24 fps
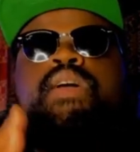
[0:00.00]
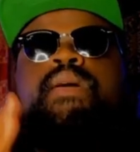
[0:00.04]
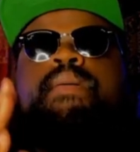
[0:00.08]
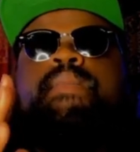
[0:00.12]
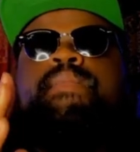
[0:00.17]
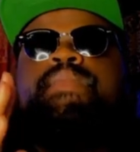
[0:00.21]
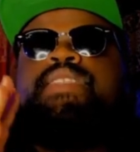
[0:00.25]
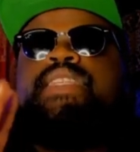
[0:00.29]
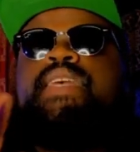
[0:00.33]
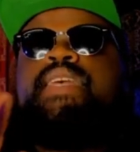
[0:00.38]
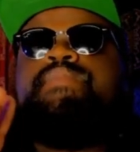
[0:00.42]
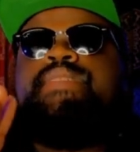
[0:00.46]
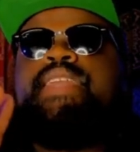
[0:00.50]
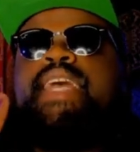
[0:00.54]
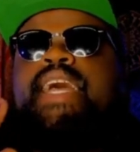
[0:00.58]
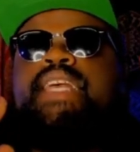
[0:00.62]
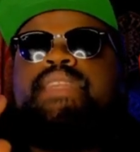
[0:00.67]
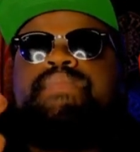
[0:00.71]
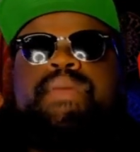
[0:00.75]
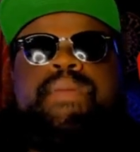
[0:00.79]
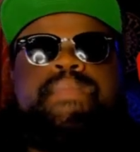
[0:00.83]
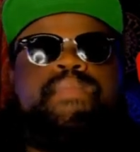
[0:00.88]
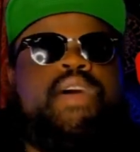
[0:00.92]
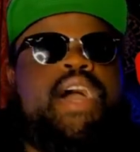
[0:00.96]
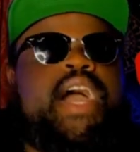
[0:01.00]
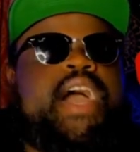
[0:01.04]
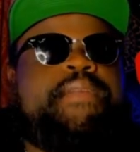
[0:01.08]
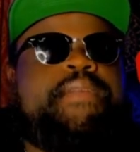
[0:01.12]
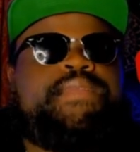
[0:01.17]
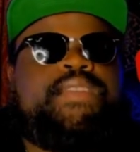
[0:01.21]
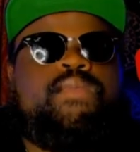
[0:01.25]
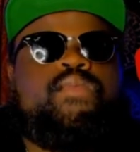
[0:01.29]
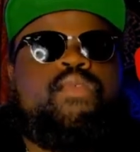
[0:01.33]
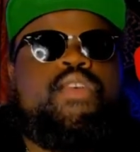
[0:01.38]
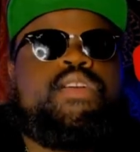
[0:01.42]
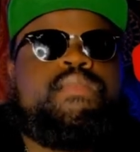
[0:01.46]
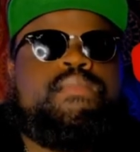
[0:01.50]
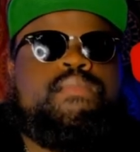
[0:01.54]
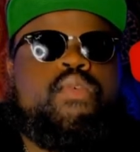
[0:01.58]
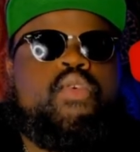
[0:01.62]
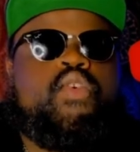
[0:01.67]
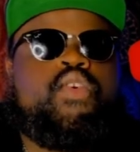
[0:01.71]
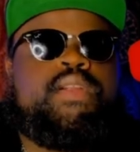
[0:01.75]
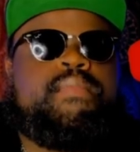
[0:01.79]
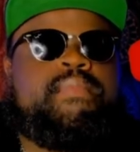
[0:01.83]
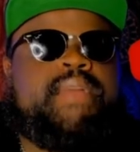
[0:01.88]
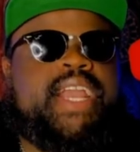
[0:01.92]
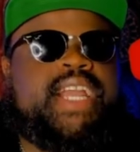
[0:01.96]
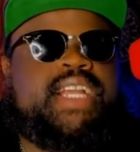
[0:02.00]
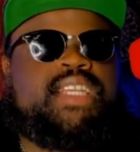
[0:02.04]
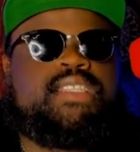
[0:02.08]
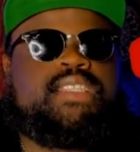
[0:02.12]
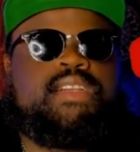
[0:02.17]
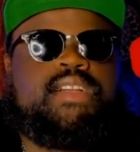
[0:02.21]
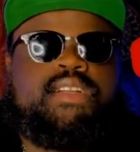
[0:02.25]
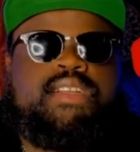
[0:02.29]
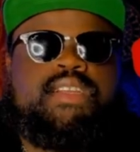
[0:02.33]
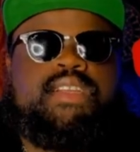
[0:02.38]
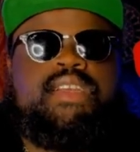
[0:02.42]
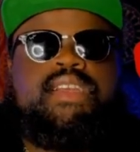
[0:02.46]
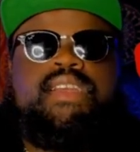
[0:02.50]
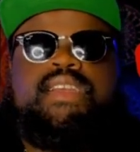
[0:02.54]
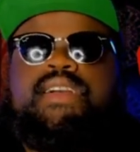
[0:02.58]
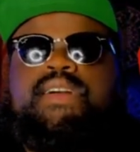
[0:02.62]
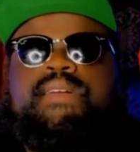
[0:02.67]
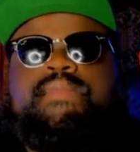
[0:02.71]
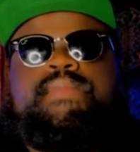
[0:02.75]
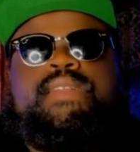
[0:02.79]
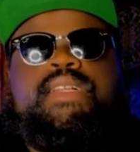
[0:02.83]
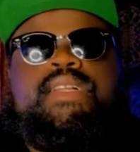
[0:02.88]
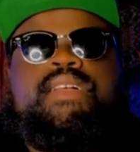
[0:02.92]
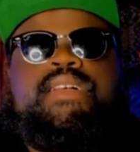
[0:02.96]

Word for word: sometimes people have to work more to make a certain income.